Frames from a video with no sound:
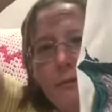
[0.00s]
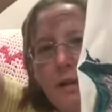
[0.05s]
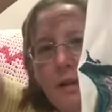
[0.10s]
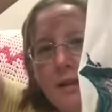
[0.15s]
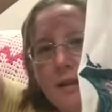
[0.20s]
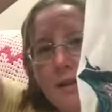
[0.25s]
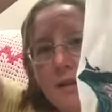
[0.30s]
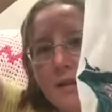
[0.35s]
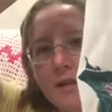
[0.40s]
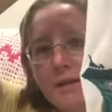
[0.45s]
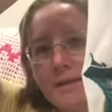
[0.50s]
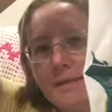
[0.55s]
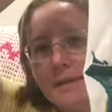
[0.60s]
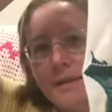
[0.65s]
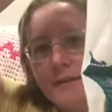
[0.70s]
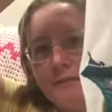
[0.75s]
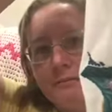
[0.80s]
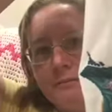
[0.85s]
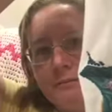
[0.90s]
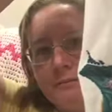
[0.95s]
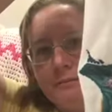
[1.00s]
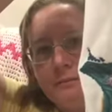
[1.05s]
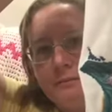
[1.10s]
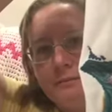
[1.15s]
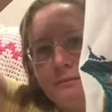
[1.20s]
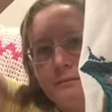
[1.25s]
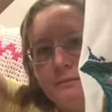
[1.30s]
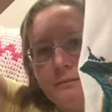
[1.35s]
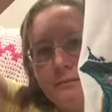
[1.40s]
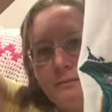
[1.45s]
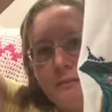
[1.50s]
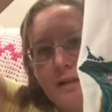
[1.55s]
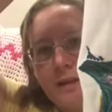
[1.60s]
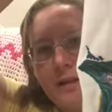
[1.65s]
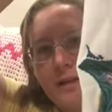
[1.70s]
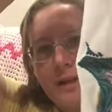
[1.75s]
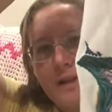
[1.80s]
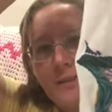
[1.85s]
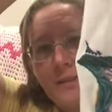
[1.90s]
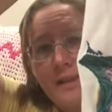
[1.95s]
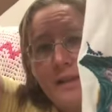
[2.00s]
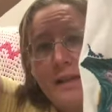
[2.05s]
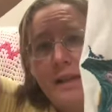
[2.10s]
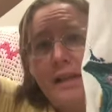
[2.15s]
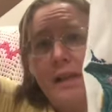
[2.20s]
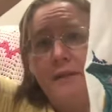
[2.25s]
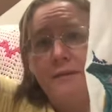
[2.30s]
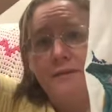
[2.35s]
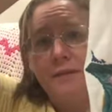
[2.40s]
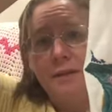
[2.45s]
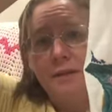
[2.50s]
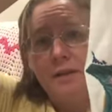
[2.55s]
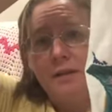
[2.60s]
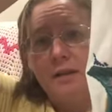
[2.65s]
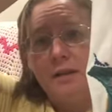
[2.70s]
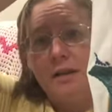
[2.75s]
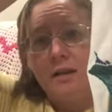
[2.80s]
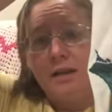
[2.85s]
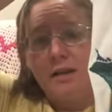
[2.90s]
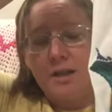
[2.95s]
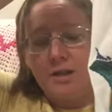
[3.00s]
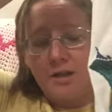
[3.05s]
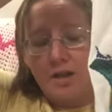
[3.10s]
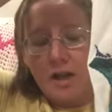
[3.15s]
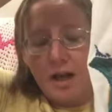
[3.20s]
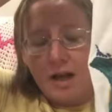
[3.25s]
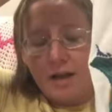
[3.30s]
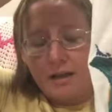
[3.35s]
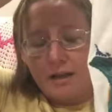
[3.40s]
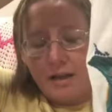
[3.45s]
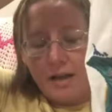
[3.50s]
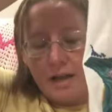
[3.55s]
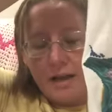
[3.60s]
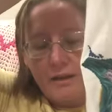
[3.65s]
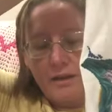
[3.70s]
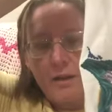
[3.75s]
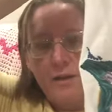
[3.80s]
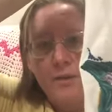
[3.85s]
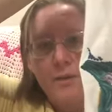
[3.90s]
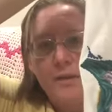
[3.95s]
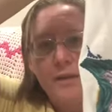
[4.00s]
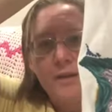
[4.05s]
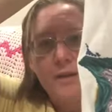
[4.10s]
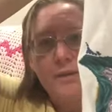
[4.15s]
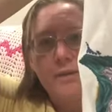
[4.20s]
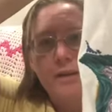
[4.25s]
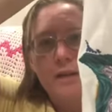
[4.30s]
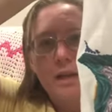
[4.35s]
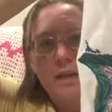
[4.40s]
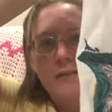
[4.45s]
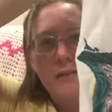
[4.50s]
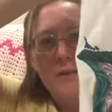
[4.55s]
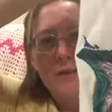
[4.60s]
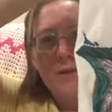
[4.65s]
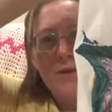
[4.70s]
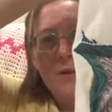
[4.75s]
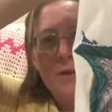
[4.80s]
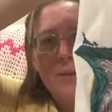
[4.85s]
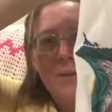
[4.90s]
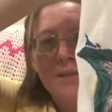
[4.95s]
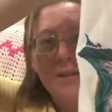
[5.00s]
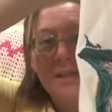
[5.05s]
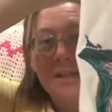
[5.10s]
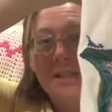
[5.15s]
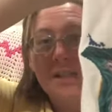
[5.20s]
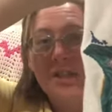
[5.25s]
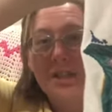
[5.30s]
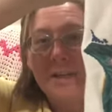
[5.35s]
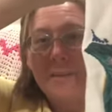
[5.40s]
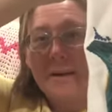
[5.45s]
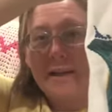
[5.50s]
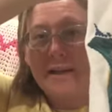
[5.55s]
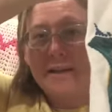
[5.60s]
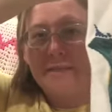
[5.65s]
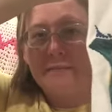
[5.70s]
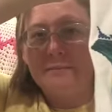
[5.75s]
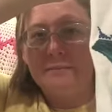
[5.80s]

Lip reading: Excuse me. This was a gift. The chart and the threads were a gift from Stitching May.